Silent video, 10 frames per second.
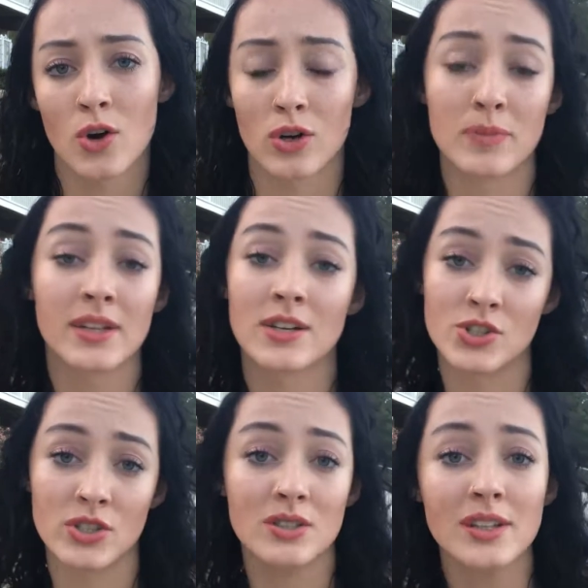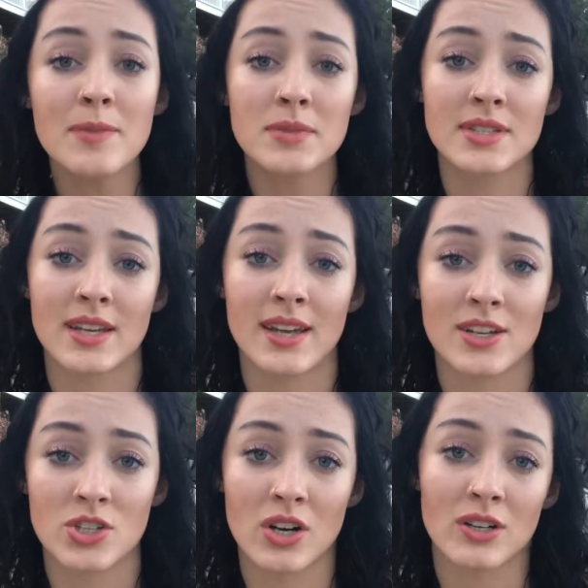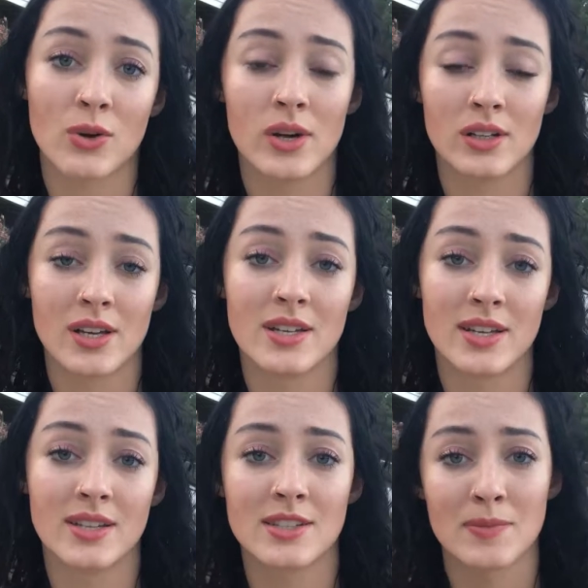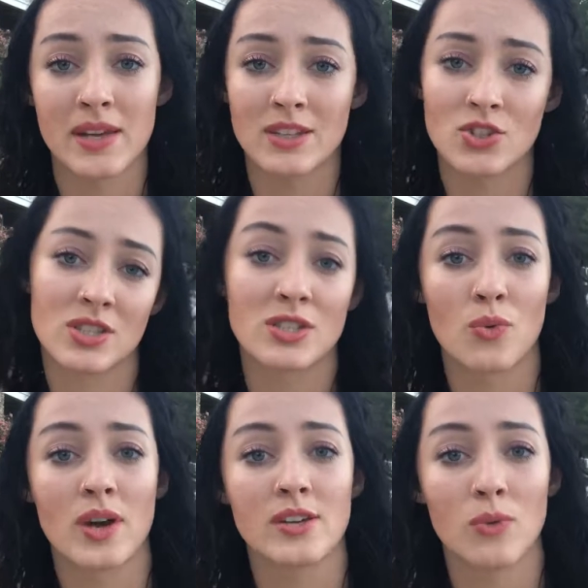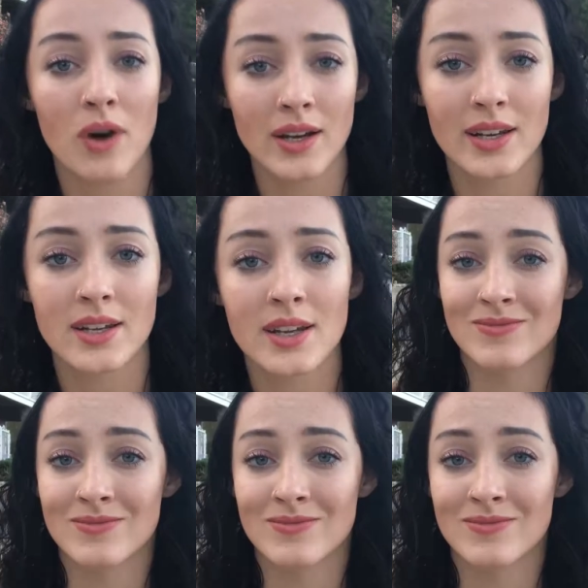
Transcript: Or because your lipstick has shark oil in it to make it just the way you want it.